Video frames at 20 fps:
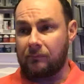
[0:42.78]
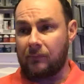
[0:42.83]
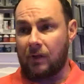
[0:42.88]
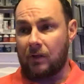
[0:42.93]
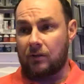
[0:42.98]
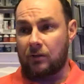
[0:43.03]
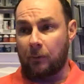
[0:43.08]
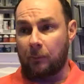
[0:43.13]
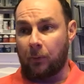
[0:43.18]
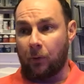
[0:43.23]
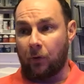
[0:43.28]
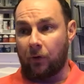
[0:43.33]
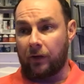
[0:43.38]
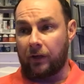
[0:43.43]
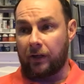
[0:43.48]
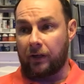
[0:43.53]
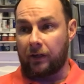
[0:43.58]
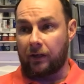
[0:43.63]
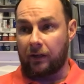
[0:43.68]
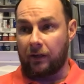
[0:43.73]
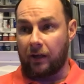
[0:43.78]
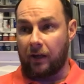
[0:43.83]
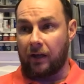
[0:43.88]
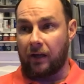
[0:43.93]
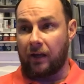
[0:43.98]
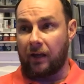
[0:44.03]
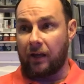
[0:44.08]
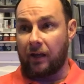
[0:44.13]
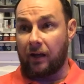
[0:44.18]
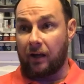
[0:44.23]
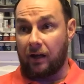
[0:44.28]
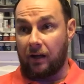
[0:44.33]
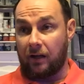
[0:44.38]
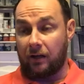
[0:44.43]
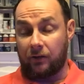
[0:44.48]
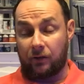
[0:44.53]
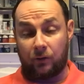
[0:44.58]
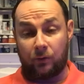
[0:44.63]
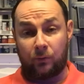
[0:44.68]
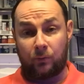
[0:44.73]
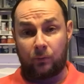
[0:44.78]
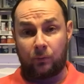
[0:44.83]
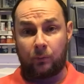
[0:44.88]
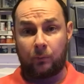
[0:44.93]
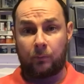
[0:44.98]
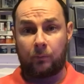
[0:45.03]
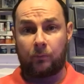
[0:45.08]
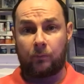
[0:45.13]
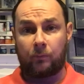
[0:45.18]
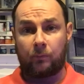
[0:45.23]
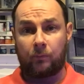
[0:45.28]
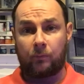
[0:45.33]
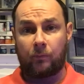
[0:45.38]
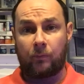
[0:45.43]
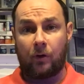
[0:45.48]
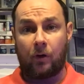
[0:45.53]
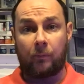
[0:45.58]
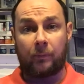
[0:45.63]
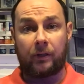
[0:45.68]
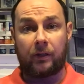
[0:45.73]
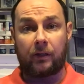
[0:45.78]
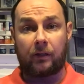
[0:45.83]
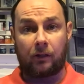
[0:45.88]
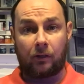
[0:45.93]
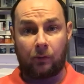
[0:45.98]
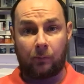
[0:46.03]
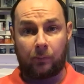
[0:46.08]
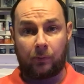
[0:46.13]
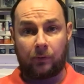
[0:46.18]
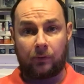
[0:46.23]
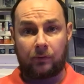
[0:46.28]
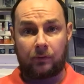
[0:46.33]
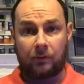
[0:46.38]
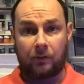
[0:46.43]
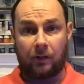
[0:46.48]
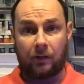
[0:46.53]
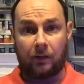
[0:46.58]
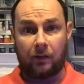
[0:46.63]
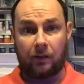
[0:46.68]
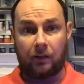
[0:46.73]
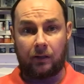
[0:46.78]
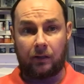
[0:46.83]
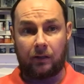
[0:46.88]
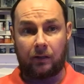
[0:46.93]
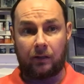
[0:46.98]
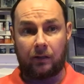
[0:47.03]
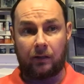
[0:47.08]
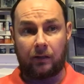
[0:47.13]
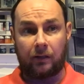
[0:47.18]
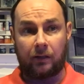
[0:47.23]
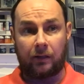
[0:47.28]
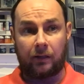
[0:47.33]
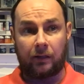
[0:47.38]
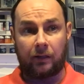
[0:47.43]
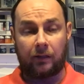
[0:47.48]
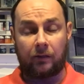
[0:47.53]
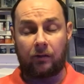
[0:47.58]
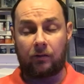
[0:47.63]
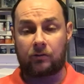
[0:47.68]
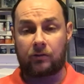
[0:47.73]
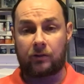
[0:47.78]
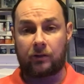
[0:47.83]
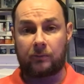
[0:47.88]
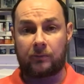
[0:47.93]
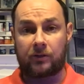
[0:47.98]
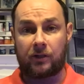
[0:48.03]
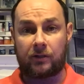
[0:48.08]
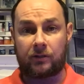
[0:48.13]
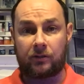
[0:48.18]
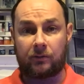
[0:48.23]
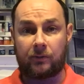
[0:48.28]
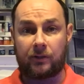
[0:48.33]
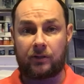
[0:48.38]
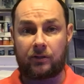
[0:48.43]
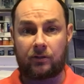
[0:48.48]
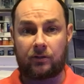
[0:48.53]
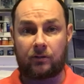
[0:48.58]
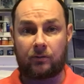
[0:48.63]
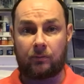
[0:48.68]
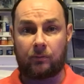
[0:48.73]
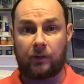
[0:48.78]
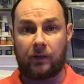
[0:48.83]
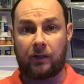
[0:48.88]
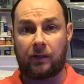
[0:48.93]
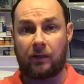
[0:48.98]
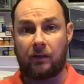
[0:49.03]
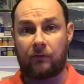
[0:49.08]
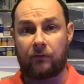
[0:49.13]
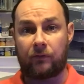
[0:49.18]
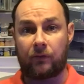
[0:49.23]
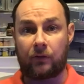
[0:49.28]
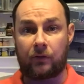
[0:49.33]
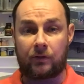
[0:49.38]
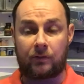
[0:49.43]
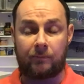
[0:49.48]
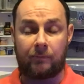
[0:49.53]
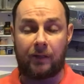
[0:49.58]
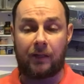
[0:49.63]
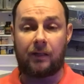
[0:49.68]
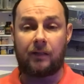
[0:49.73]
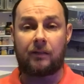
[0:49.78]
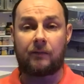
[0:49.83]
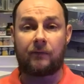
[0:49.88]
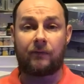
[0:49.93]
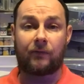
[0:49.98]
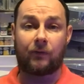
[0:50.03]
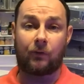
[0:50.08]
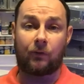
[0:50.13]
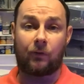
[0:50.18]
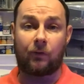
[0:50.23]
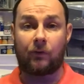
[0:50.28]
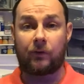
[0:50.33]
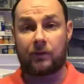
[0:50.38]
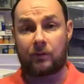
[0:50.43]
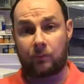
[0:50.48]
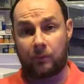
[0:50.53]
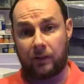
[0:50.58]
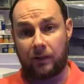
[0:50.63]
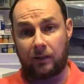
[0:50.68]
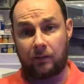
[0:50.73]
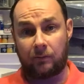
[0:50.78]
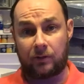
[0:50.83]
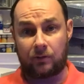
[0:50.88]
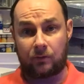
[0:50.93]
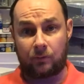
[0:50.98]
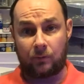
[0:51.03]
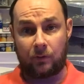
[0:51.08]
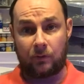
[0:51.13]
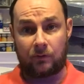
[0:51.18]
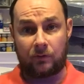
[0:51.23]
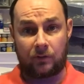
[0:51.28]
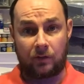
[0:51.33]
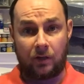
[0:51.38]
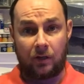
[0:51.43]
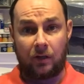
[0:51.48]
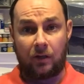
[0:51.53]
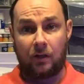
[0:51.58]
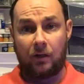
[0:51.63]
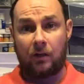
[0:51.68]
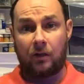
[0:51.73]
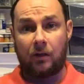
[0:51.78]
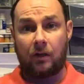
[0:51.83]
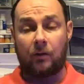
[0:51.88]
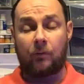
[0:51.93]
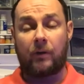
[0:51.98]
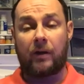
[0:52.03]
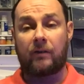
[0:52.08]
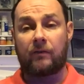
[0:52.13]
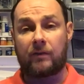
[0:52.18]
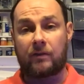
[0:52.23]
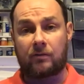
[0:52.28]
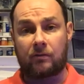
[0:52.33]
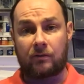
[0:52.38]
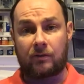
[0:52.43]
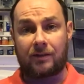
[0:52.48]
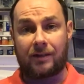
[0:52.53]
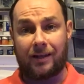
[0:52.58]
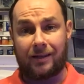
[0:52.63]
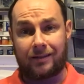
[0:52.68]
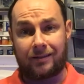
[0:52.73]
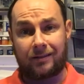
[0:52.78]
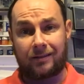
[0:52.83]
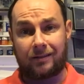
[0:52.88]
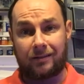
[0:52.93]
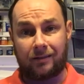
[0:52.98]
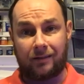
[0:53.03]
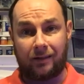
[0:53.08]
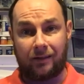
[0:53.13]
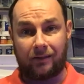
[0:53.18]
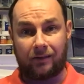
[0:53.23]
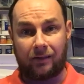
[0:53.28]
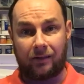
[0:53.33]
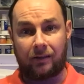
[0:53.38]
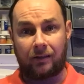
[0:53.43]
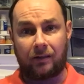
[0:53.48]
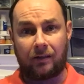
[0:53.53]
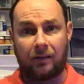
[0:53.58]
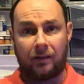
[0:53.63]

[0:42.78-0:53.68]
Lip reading: supporting our new hobby club in Altrincham, Cheshire, which we had our first meet for this week, which was a raving success, I think.